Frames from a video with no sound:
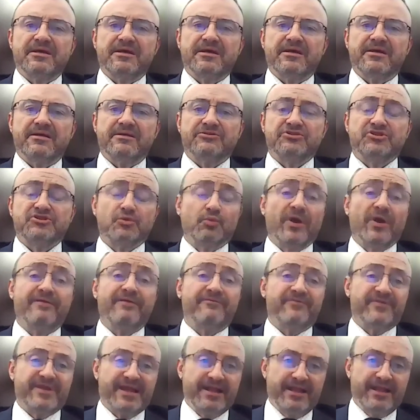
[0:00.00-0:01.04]
to
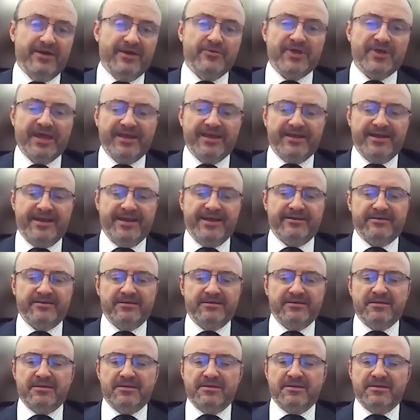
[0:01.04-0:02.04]
wherever they locate at.